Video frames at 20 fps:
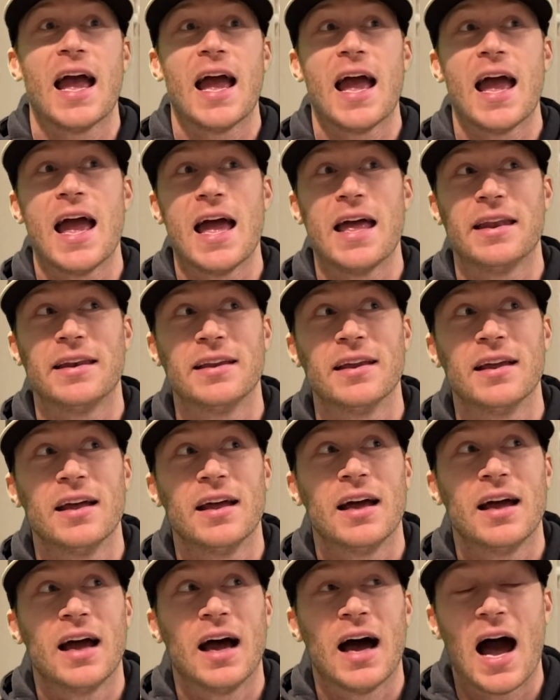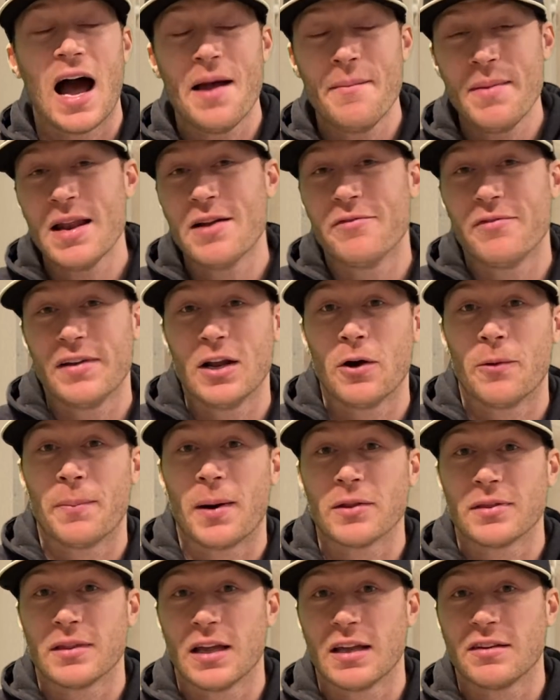And I made a video
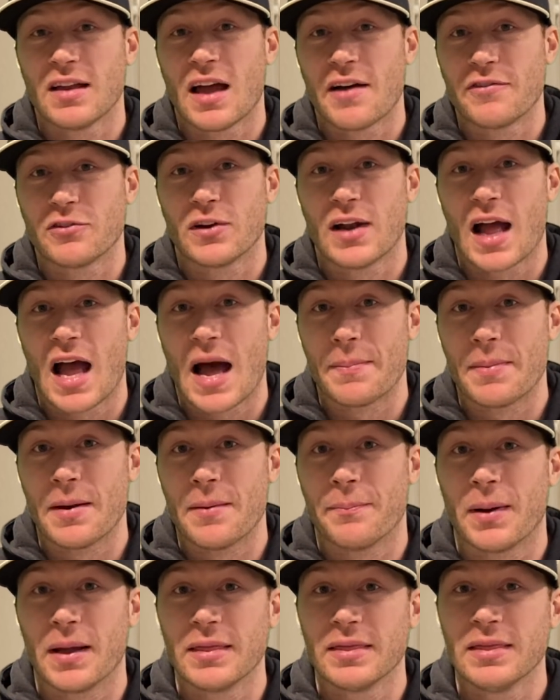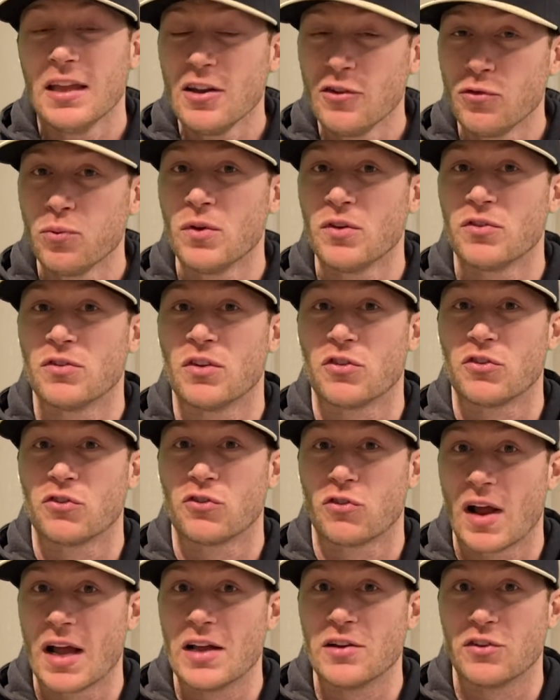about this after it happened, but this was the
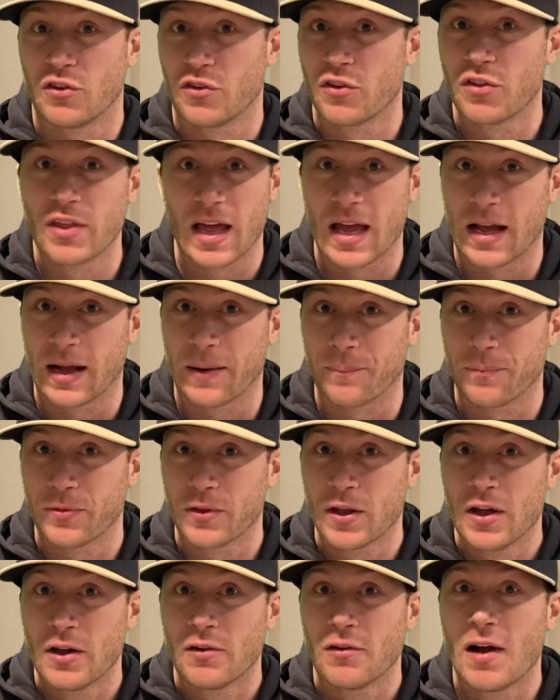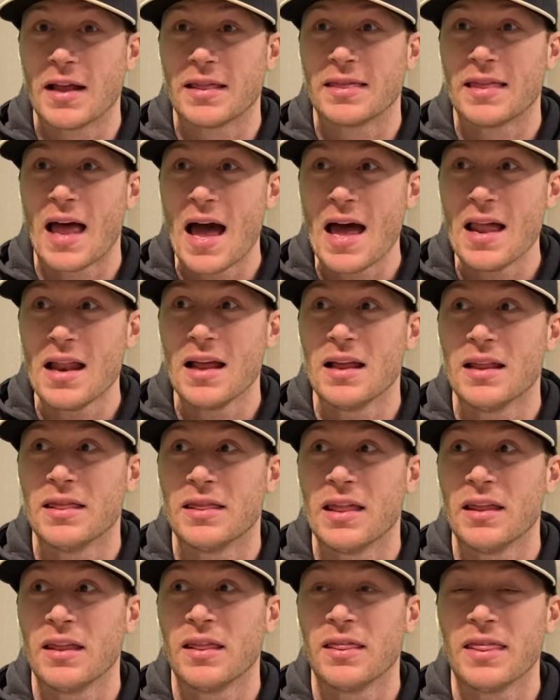strangest thing, right?
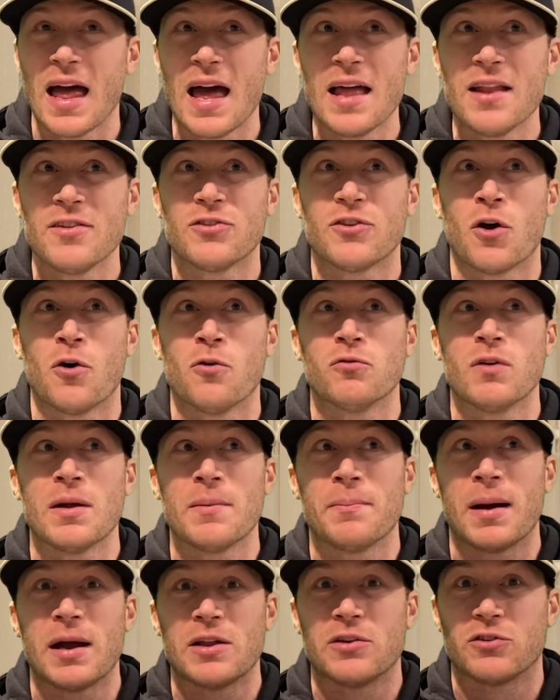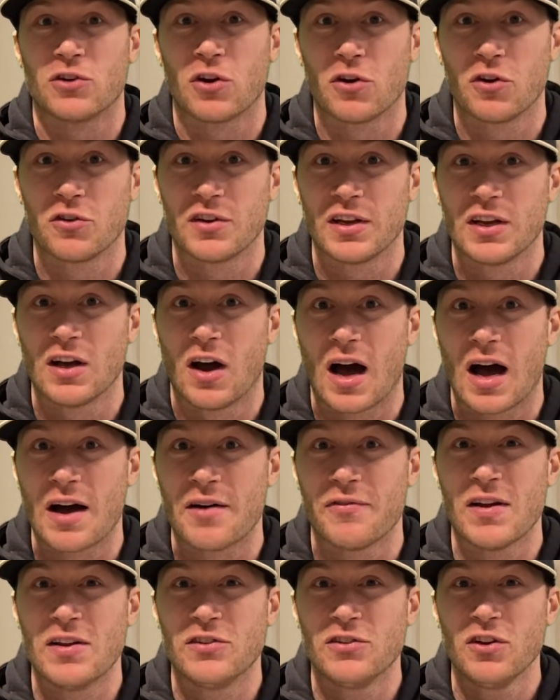That don't rip my jersey
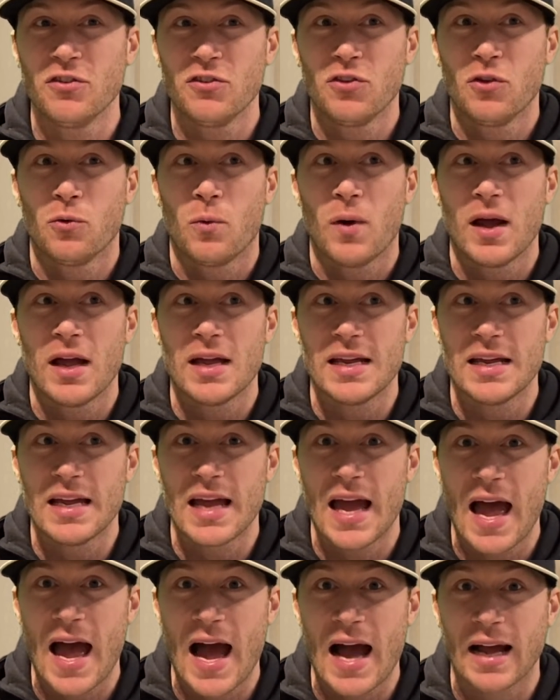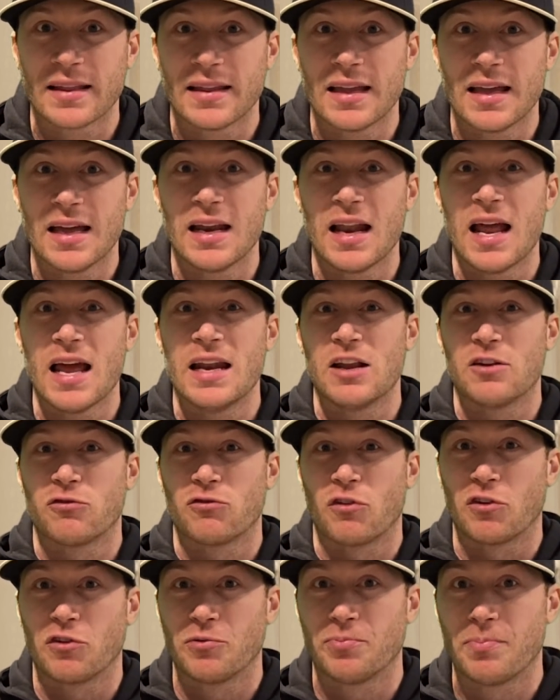off, and just the way he acted and
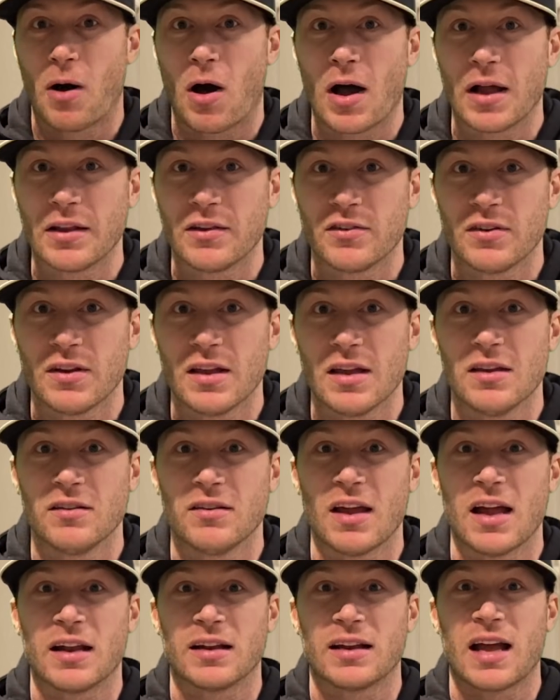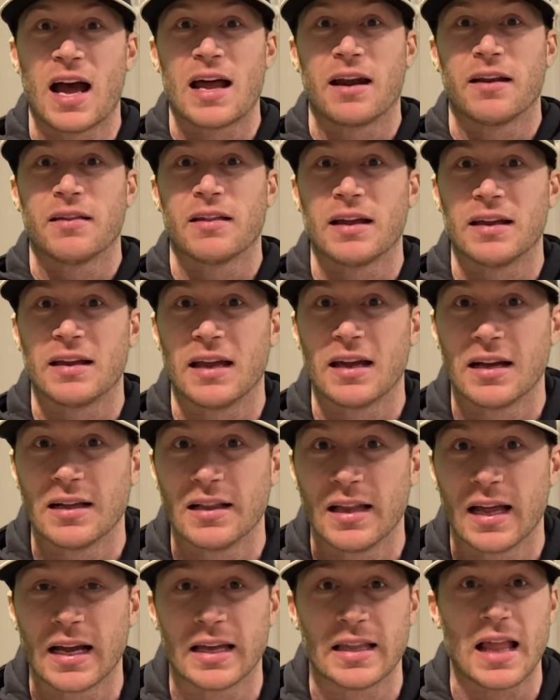his responses and kind of the
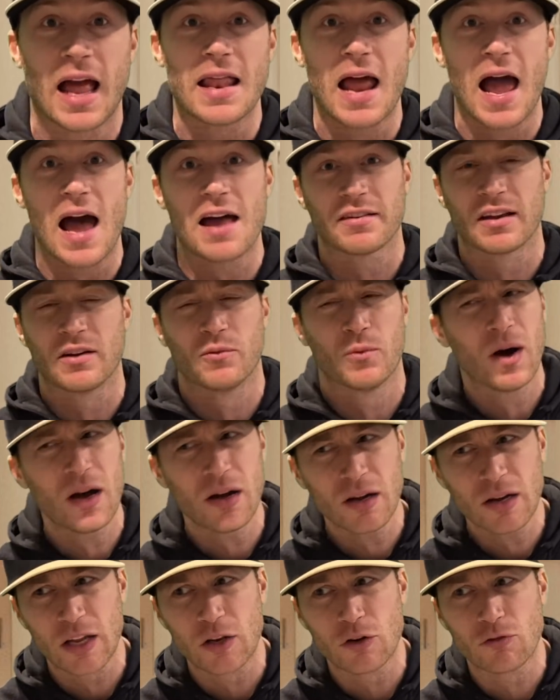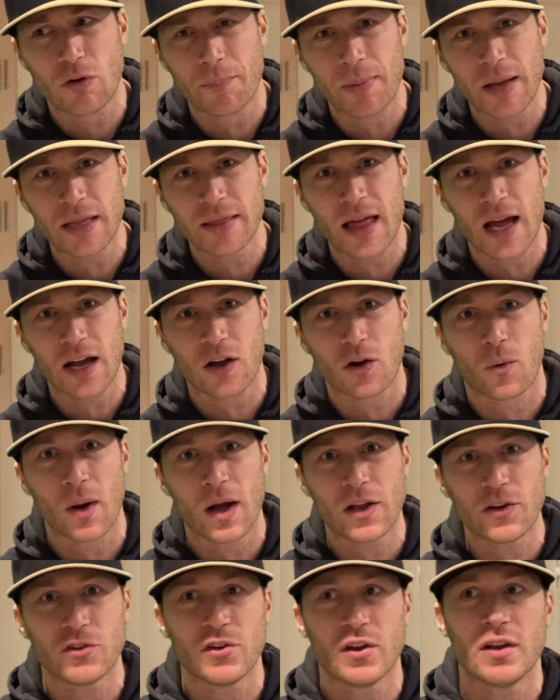giggling and then asking, what, can you repeat that
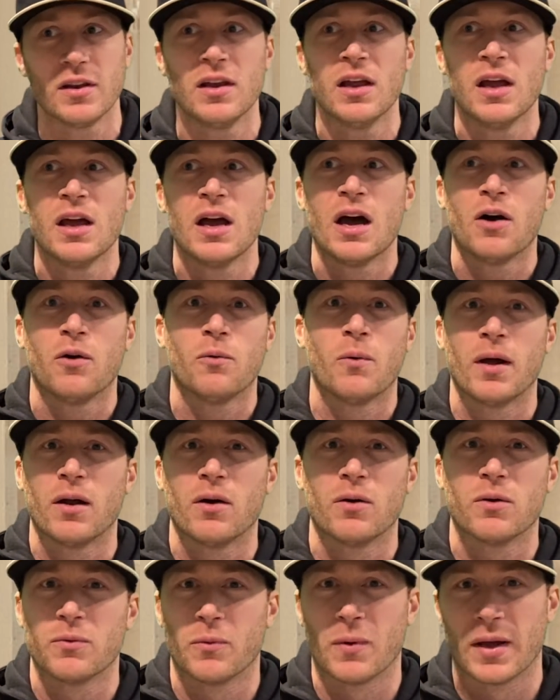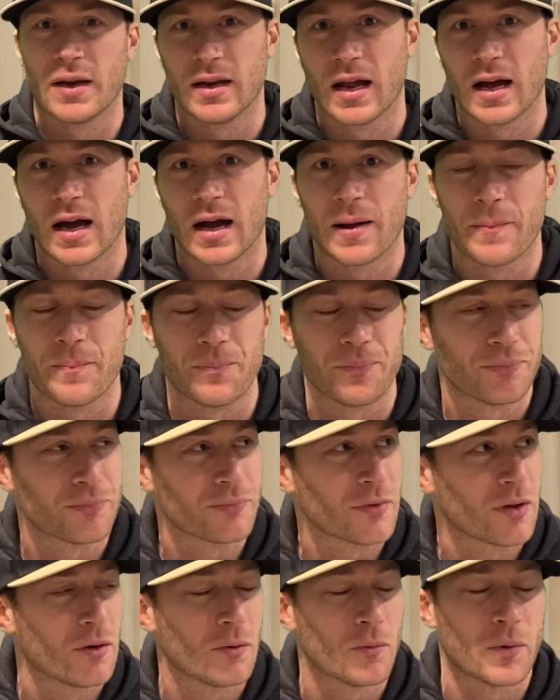question?
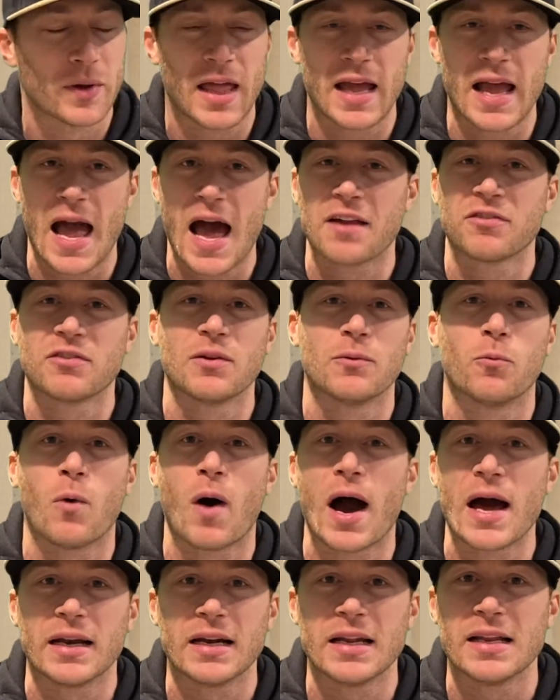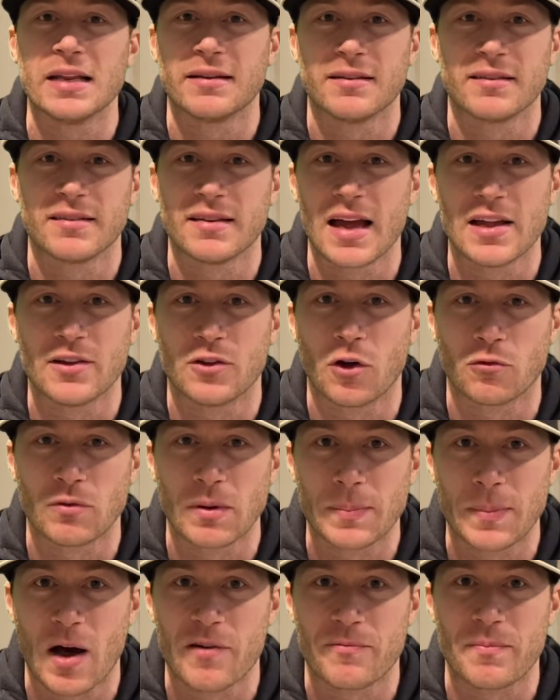When they asked him, why did he say don't
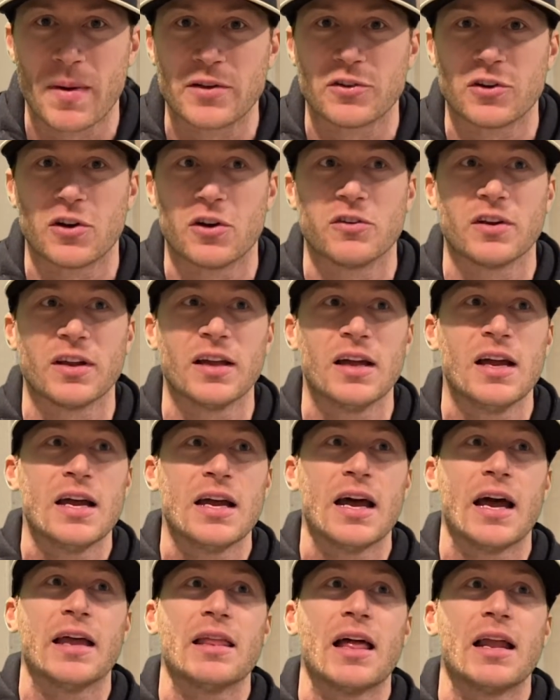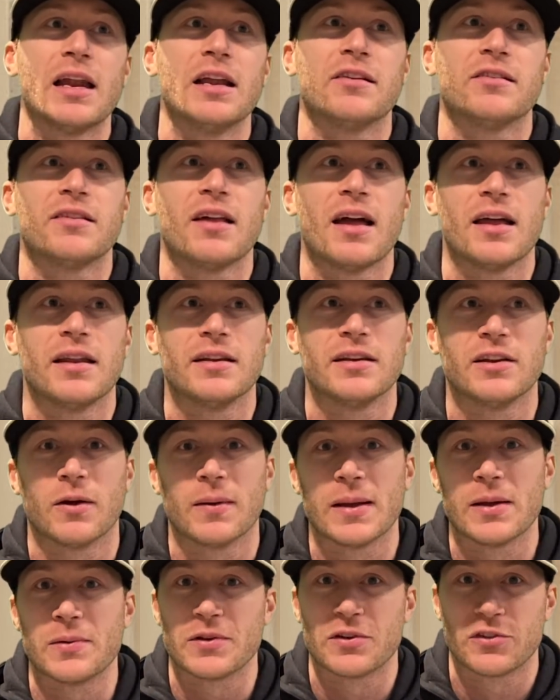rip off my jersey? And then he said, you know,
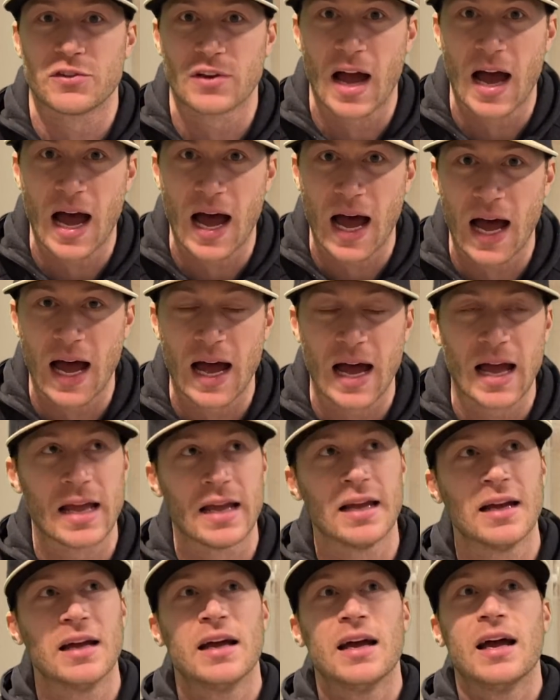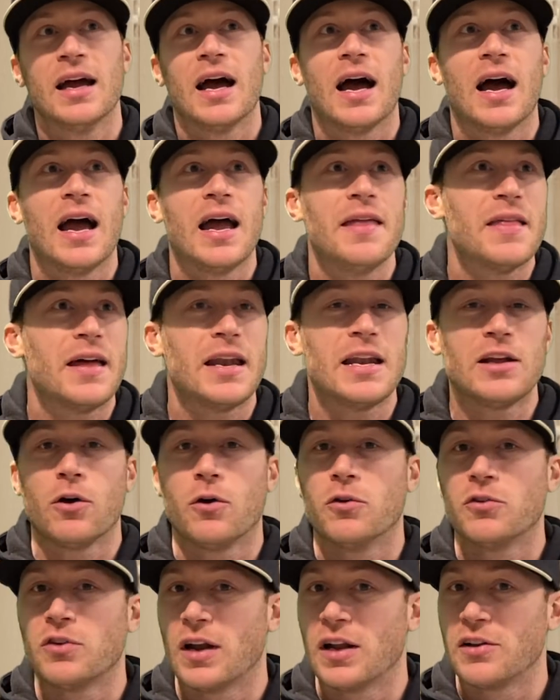he was shy. And then he
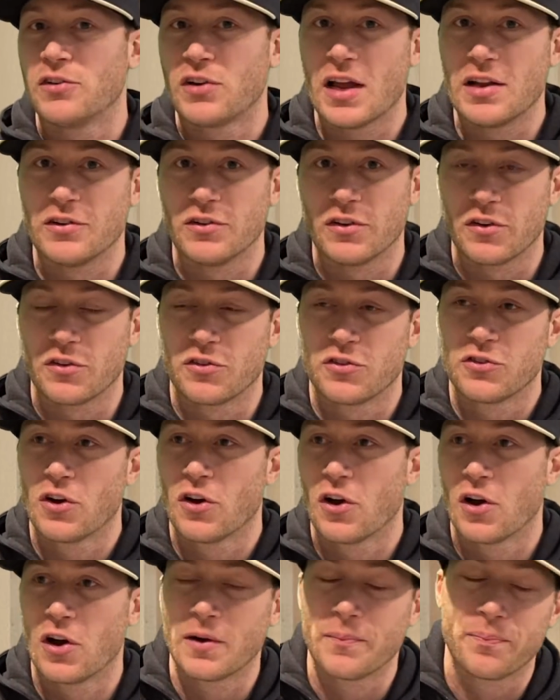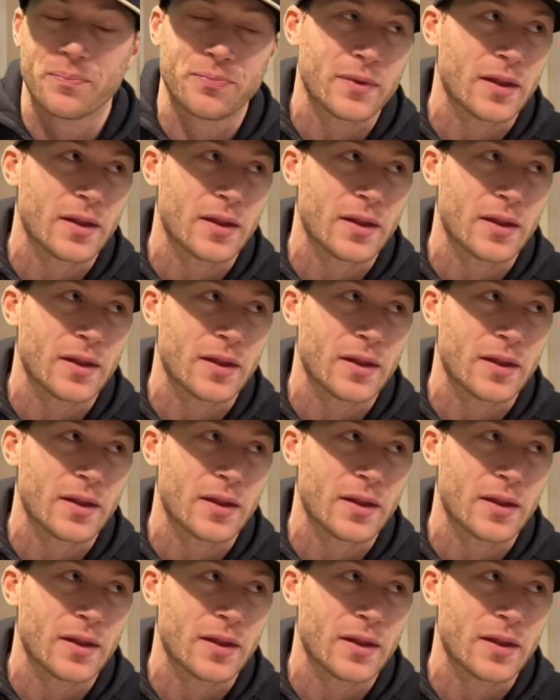goes in and changes his shirt.